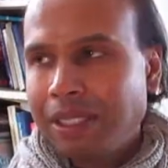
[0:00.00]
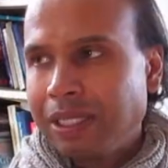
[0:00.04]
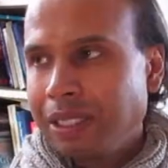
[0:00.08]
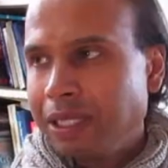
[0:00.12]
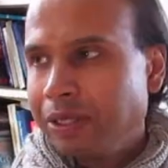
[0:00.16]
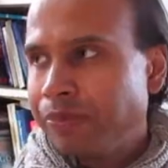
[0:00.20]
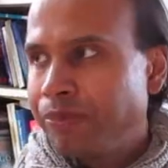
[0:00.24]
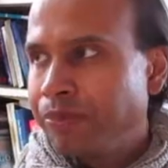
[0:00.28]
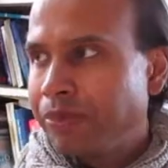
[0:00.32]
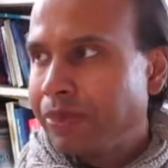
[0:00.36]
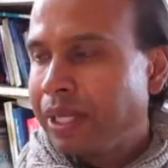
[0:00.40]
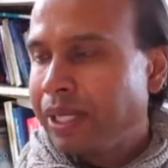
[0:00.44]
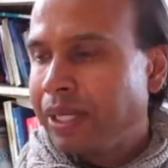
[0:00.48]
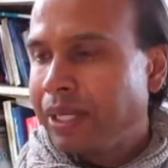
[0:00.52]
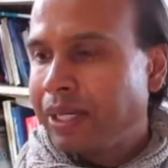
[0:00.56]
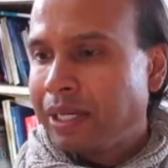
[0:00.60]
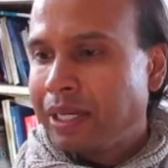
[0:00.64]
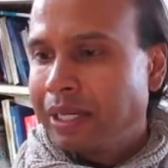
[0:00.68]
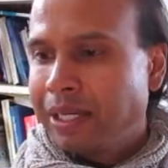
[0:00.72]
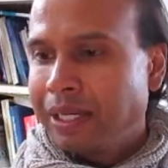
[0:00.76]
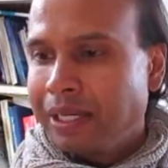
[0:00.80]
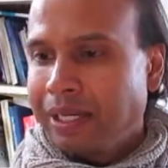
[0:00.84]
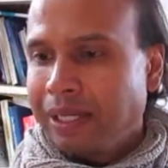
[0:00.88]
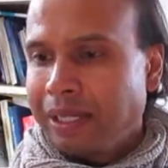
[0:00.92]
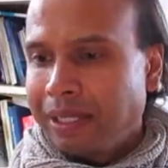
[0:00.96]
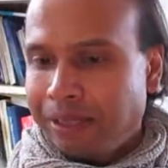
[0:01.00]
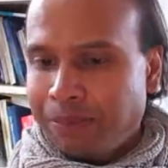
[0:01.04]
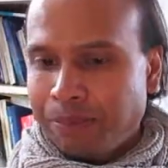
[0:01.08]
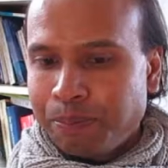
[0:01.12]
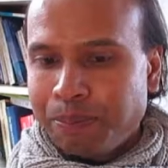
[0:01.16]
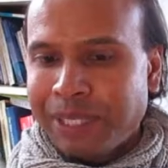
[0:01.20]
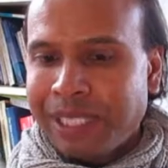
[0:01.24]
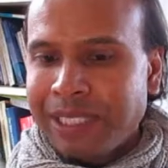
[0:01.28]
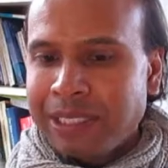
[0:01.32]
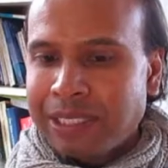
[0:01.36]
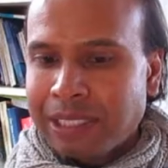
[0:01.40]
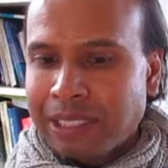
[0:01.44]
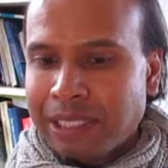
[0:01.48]
Um,
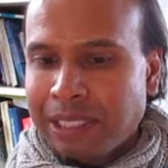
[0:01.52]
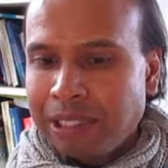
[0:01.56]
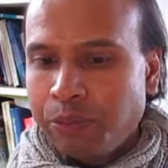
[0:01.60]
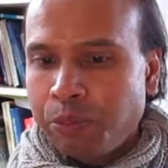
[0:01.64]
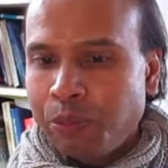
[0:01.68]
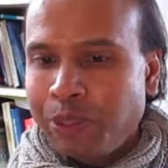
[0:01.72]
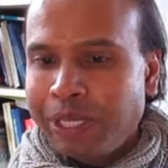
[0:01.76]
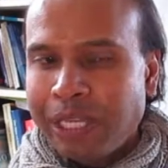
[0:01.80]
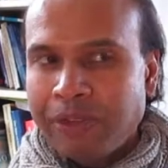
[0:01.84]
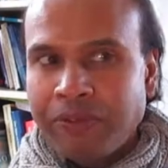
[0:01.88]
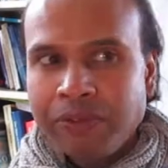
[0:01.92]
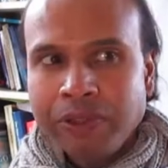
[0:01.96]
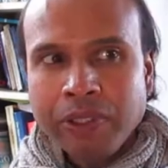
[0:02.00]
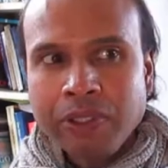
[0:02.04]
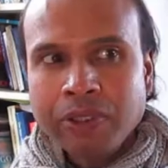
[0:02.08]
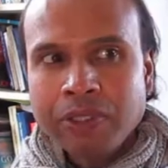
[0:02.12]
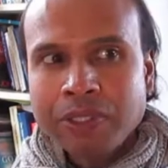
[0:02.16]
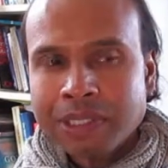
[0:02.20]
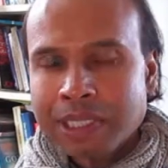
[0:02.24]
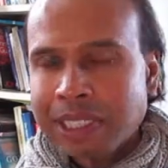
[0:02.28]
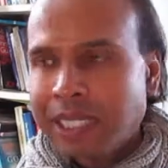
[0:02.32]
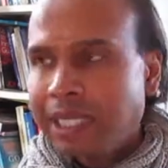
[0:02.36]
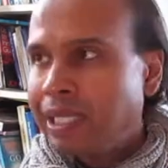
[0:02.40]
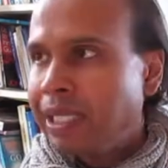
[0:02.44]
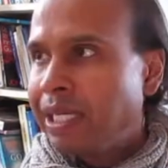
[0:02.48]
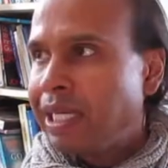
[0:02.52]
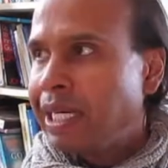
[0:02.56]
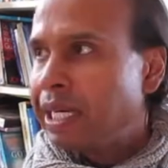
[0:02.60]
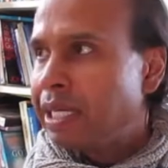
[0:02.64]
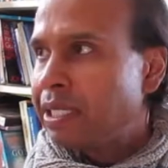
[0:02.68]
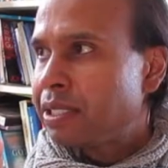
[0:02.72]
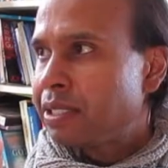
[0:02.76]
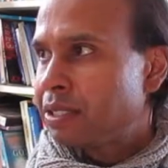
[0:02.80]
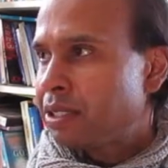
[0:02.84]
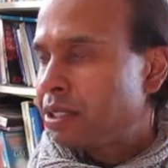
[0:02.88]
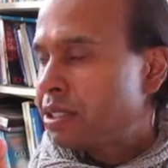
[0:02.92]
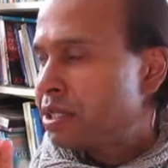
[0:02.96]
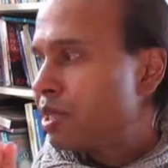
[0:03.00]
basically, whenever you say
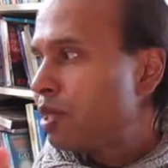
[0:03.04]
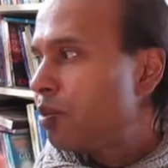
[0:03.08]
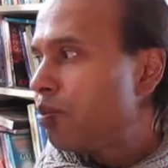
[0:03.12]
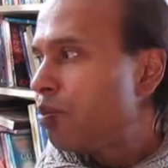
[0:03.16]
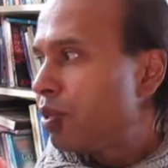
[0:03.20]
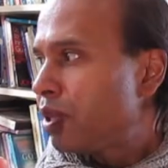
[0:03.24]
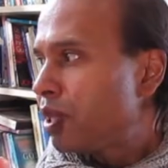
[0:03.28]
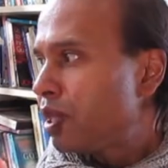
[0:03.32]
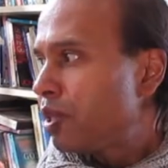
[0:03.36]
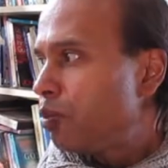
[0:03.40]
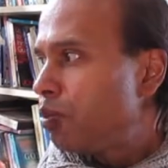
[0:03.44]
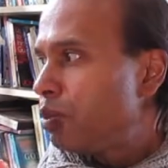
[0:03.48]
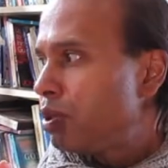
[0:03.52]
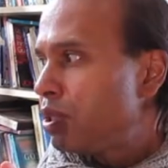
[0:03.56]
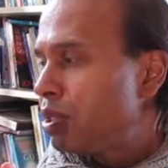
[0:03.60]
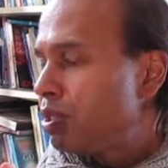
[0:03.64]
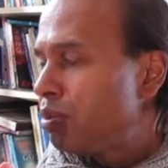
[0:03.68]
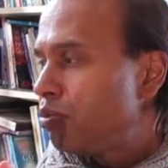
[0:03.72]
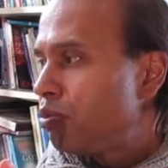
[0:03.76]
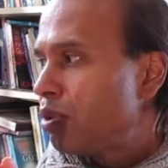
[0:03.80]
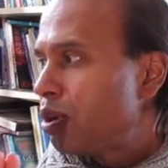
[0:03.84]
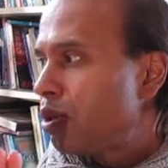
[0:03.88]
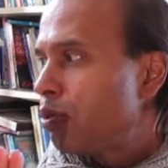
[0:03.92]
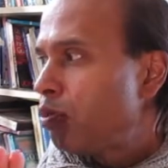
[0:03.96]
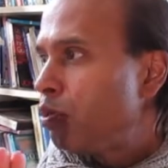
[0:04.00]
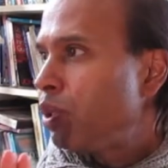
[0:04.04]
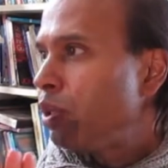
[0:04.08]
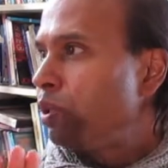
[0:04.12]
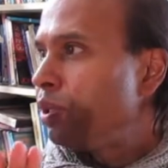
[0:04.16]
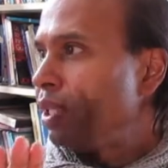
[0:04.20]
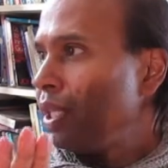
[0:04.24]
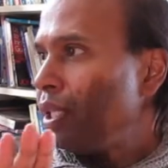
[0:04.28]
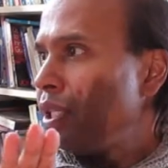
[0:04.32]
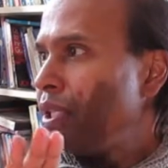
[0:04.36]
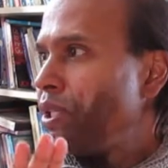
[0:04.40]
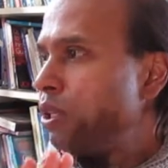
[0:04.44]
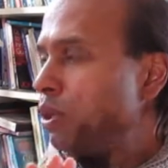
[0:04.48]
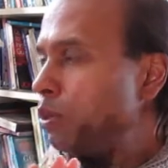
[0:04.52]
yes to something which is a
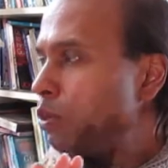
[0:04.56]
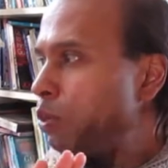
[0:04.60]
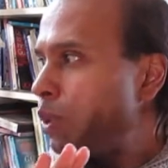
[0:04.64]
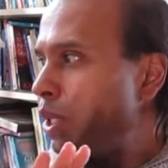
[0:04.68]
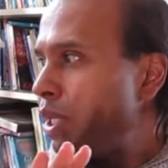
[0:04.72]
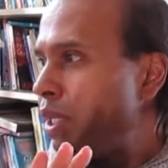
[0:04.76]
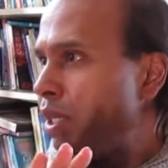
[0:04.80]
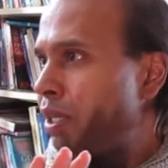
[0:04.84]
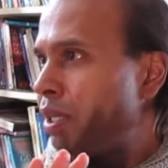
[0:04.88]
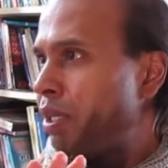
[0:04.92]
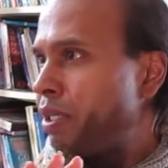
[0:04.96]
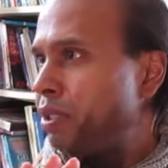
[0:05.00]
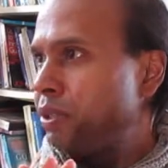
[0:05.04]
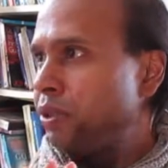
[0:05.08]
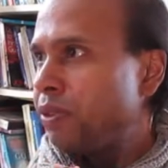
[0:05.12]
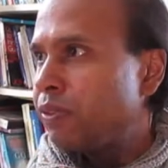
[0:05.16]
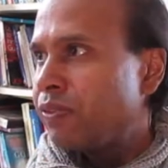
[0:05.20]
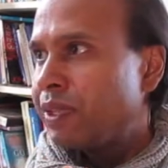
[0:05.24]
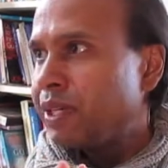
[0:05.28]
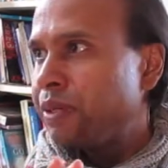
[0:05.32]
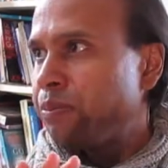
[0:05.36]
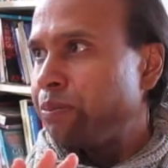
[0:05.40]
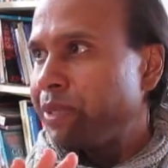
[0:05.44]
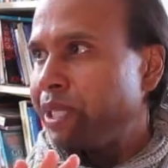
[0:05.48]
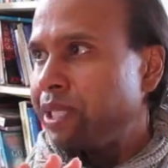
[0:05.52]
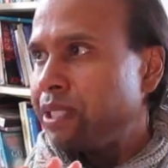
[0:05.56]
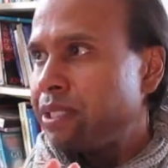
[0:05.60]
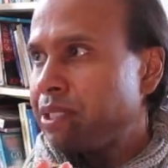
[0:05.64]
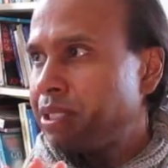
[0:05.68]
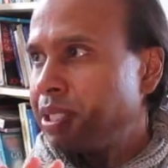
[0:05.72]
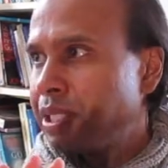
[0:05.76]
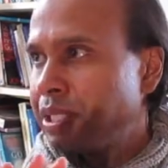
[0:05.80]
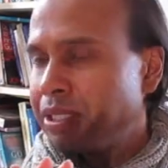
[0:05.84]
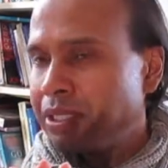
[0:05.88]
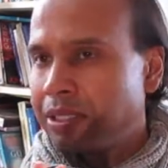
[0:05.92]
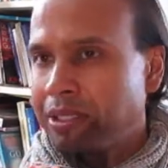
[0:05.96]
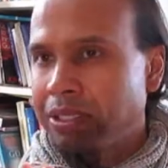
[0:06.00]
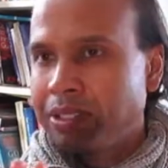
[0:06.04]
real ego win, I don't know if that makes
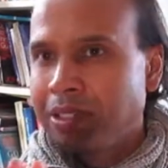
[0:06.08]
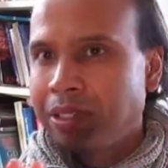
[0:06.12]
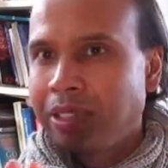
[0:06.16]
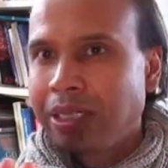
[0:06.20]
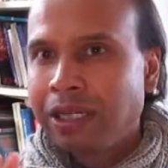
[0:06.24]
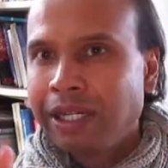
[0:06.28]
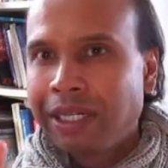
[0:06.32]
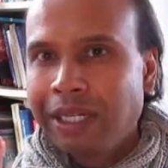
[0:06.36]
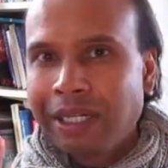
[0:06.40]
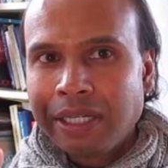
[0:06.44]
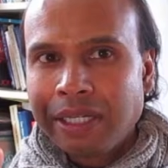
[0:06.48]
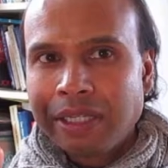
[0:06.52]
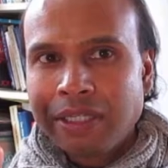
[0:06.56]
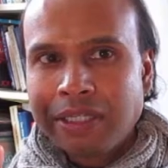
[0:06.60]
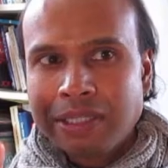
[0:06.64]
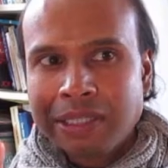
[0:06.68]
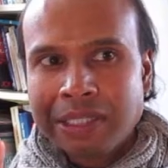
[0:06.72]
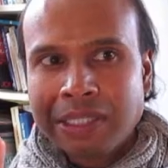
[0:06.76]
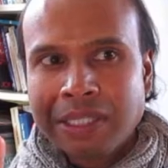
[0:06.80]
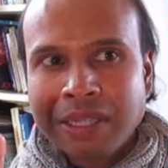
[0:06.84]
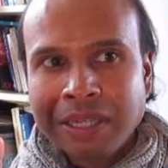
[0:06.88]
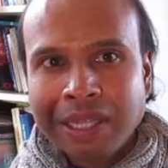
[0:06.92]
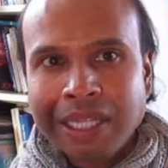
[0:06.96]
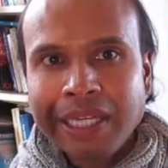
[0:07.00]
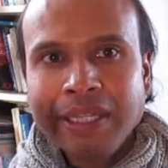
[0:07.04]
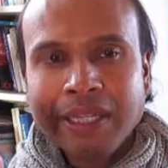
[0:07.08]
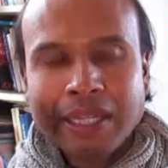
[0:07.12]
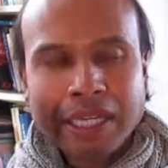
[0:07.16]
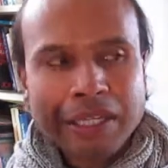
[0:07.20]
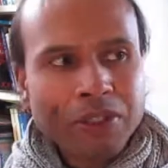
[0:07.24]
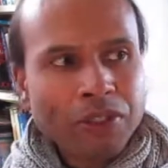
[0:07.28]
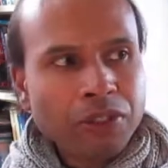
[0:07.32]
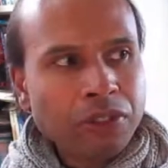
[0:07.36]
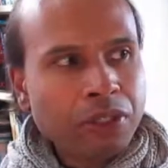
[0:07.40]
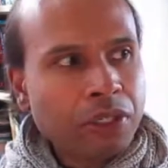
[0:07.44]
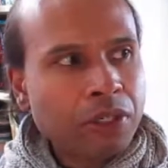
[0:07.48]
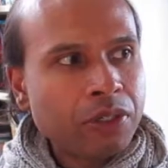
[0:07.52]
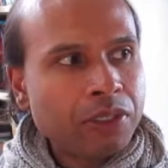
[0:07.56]
sense, it's a thing
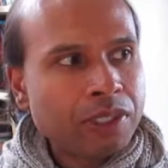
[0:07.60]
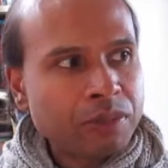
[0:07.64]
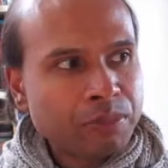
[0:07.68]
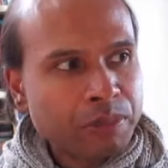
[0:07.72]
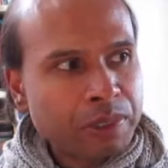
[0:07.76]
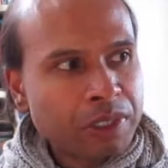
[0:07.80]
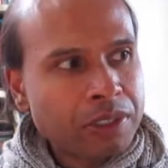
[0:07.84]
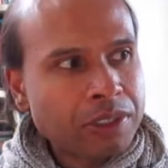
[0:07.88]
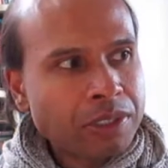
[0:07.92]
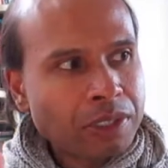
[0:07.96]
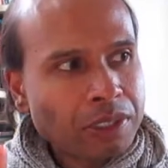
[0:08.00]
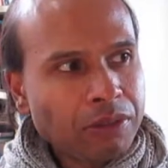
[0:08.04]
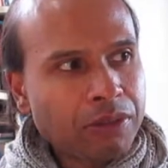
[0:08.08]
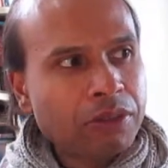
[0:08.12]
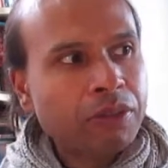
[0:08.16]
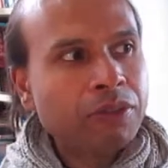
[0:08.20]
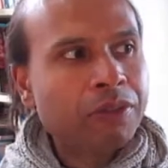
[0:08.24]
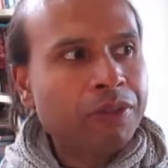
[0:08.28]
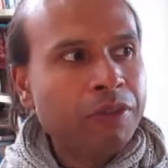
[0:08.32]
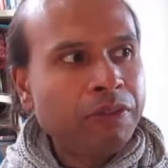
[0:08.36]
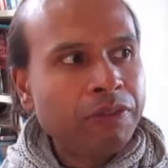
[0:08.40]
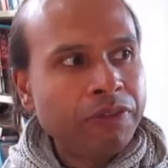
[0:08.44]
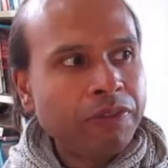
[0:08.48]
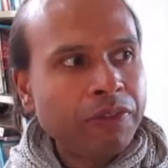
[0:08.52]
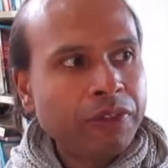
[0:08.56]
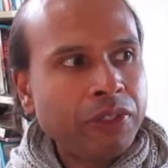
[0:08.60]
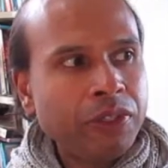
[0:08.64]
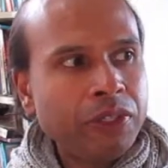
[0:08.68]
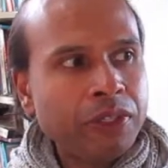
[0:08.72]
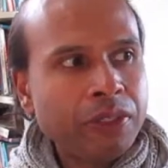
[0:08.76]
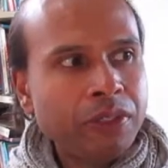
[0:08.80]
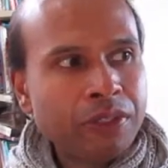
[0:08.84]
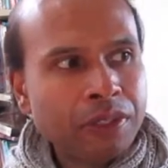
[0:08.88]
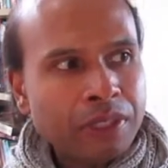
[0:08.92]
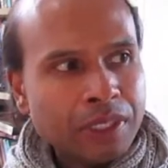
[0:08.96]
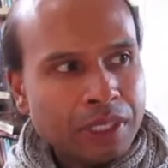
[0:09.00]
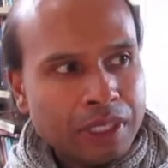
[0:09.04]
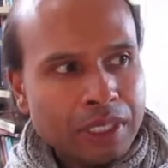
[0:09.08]
that you know spiritually not good for
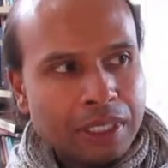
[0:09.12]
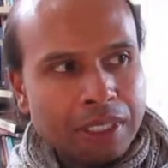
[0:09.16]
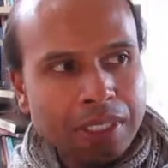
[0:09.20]
you,